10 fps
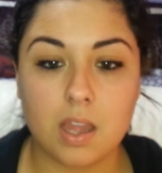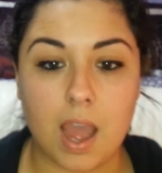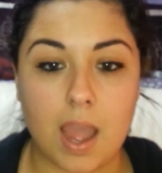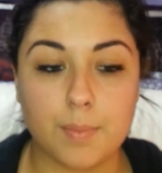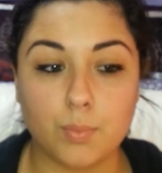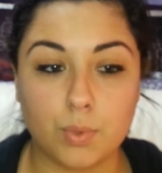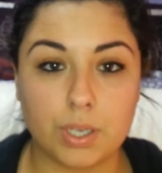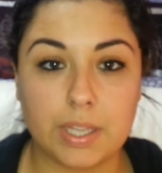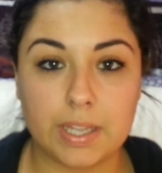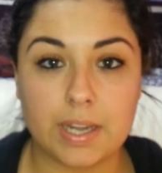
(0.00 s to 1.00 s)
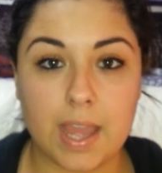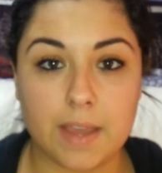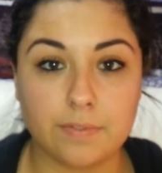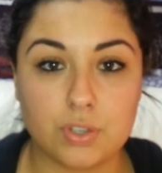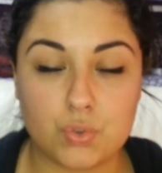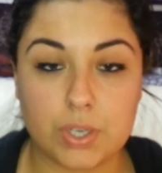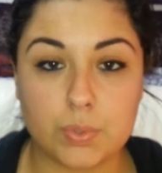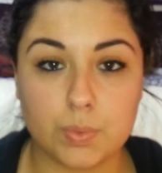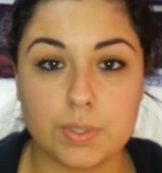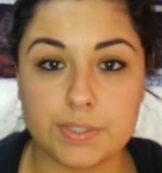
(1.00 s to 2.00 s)
I'm really going to have
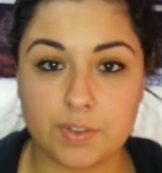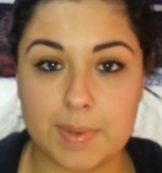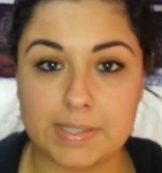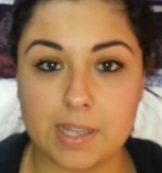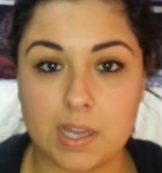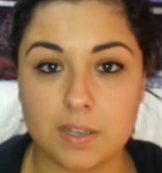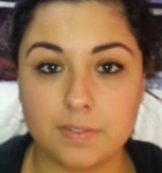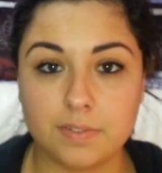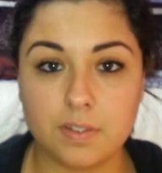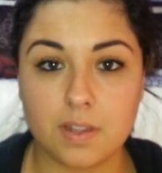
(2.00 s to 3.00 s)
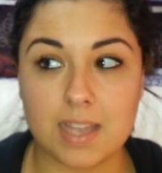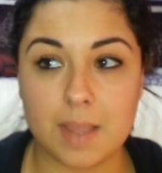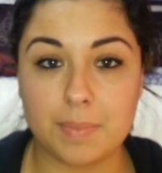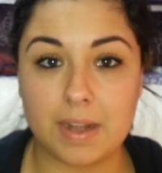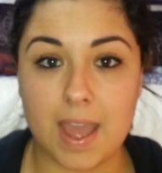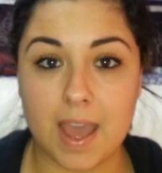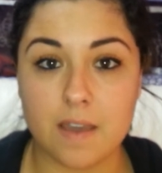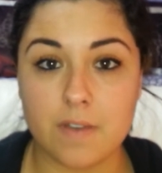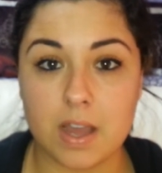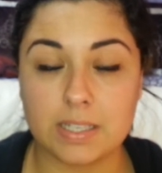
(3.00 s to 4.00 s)
strict rules for myself. I'm going to
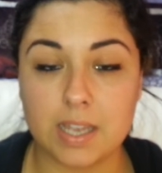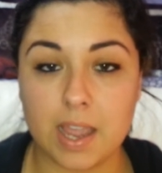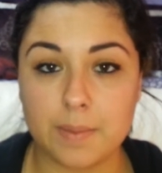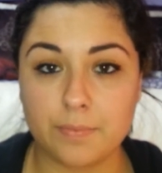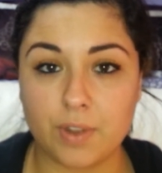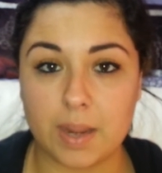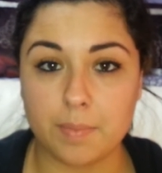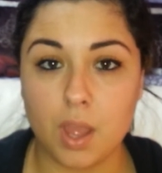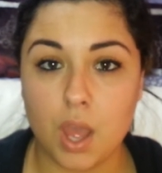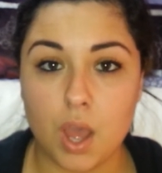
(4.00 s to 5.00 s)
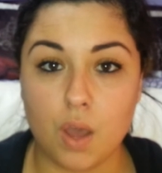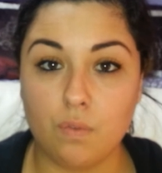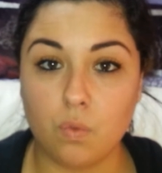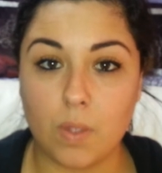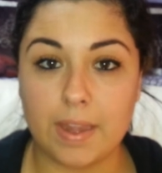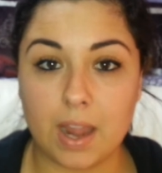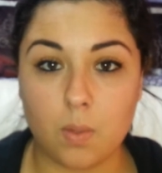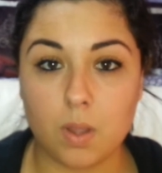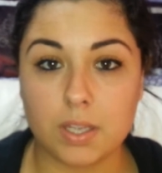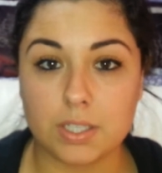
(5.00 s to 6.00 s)
have a time frame of when I
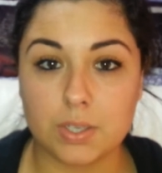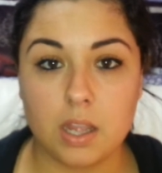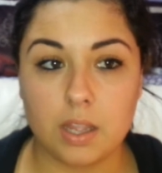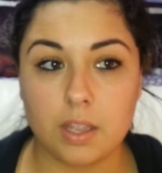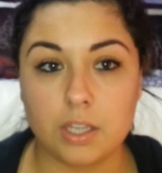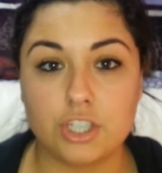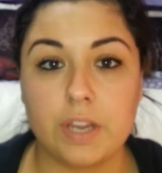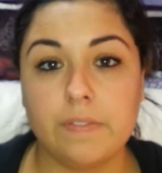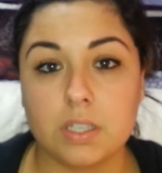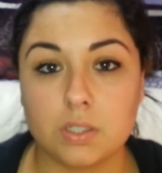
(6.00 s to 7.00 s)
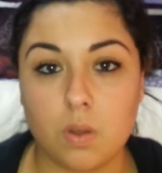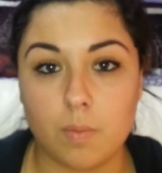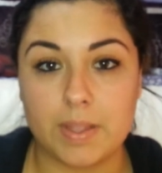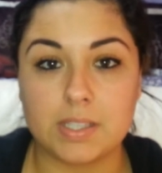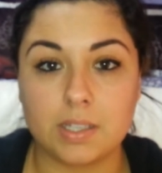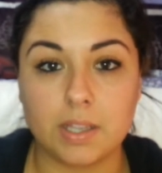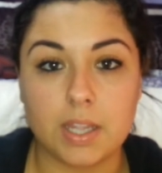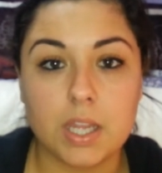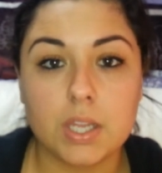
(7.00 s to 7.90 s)
want to achieve this goal basically.